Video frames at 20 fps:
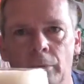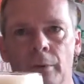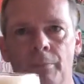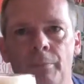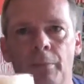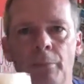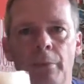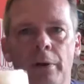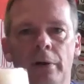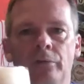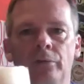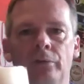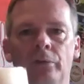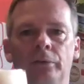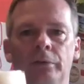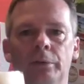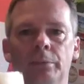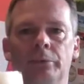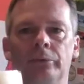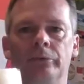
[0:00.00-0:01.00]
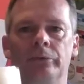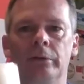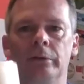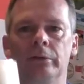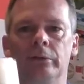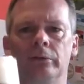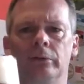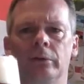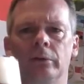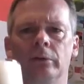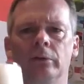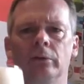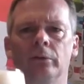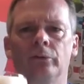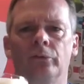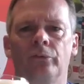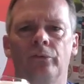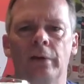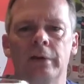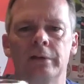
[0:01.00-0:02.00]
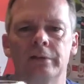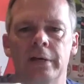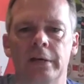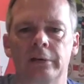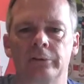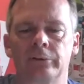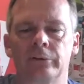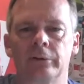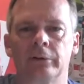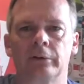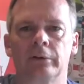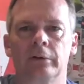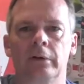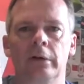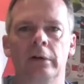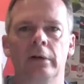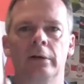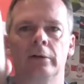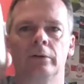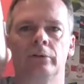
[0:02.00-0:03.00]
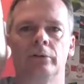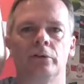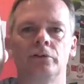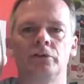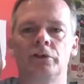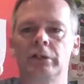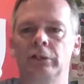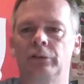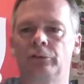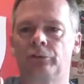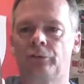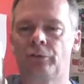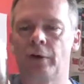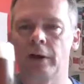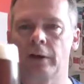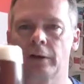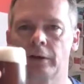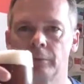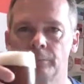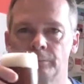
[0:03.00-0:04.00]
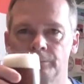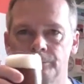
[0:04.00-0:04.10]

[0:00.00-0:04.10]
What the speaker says: up about 50%, so it looks fantastic. So cheers, Frank.